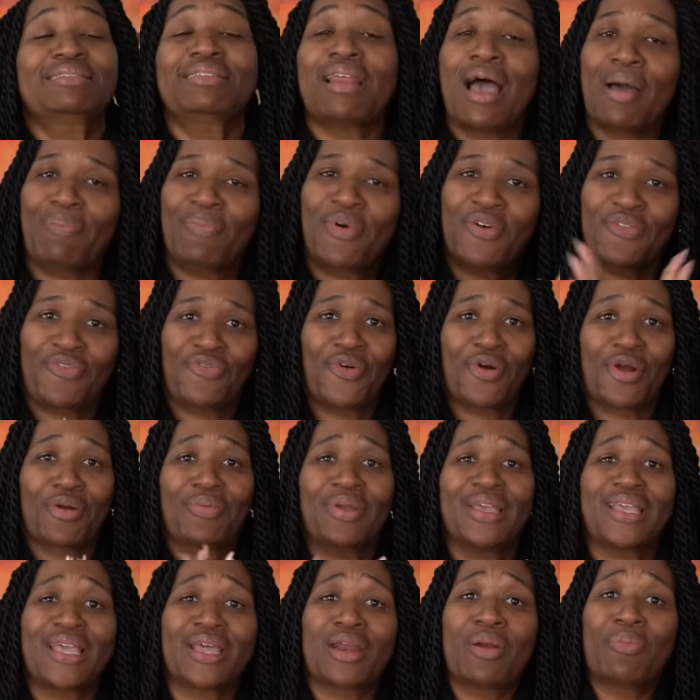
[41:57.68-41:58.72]
not before
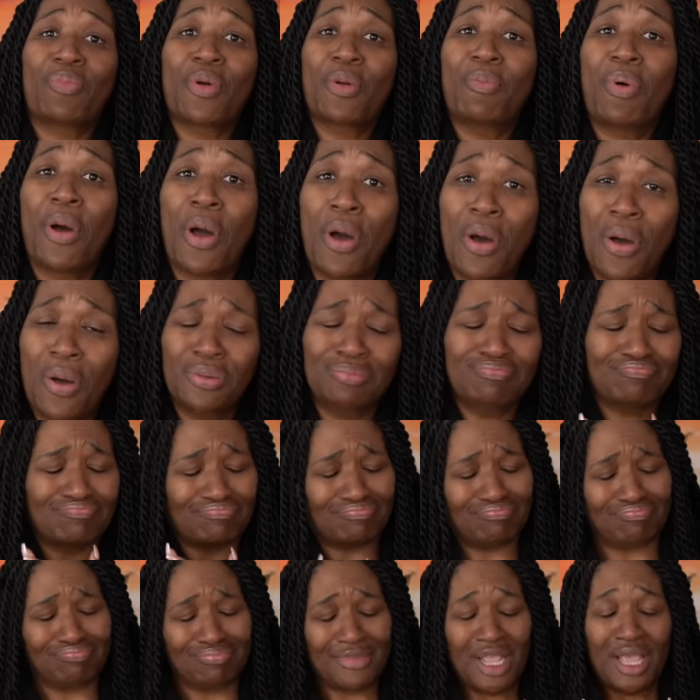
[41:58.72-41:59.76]
we get a proposal.
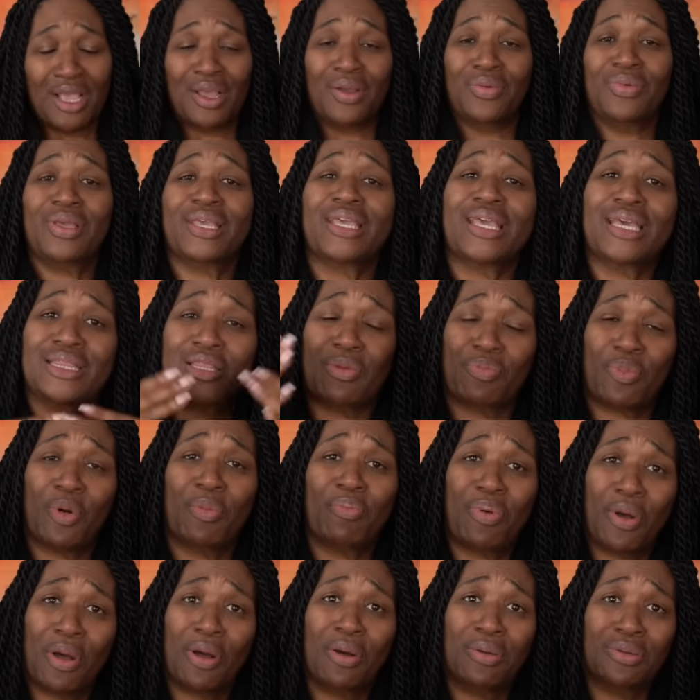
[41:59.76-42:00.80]
We get the
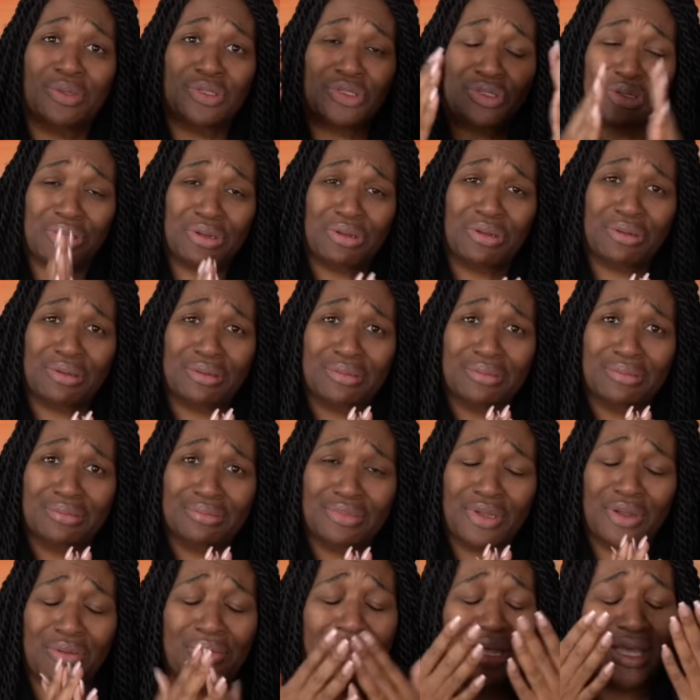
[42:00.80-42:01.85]
proposal.
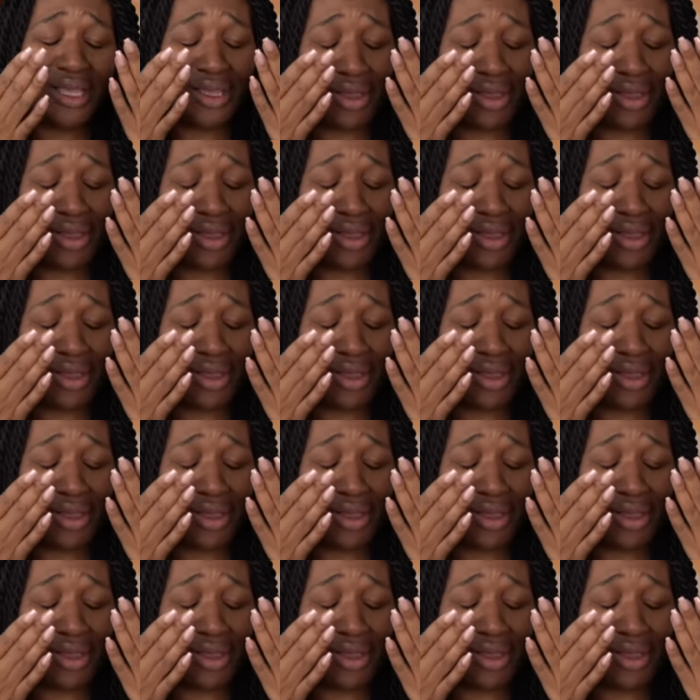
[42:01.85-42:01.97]
Oh my